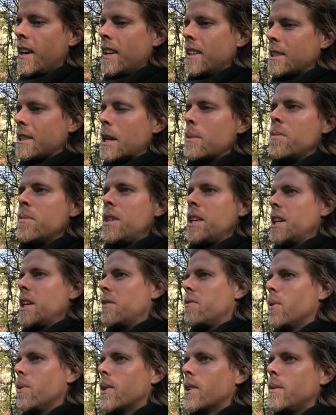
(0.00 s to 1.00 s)
Same thing
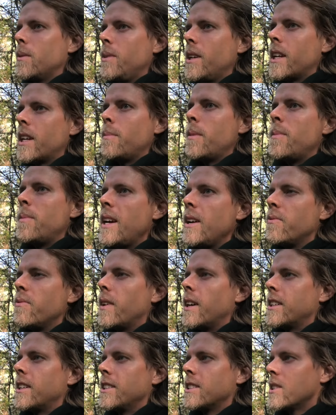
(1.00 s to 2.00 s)
if you want to be an MMA
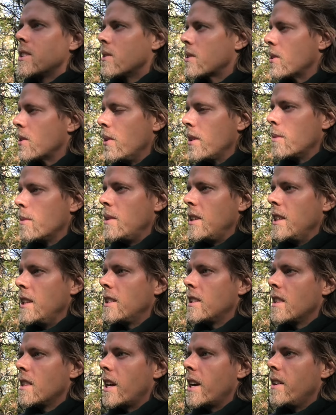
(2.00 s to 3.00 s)
fighter, it's not going to be
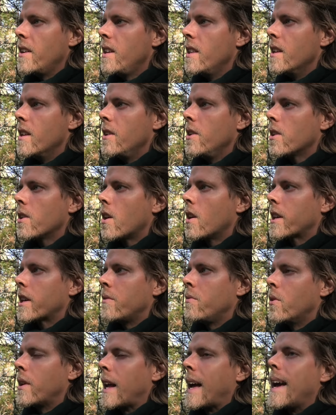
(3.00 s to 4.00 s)
easy there either. You can't
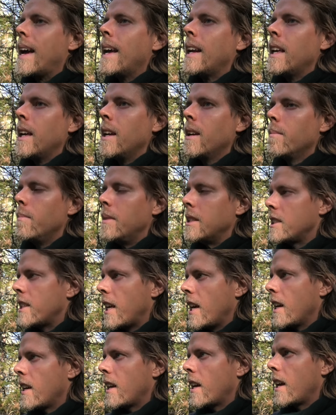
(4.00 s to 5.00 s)
afford any
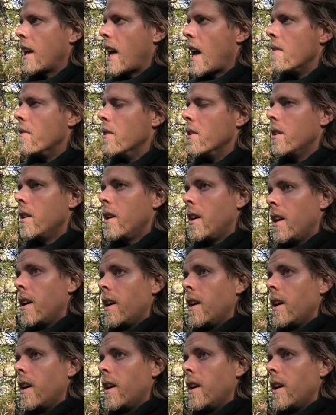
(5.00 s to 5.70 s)
mistake ever.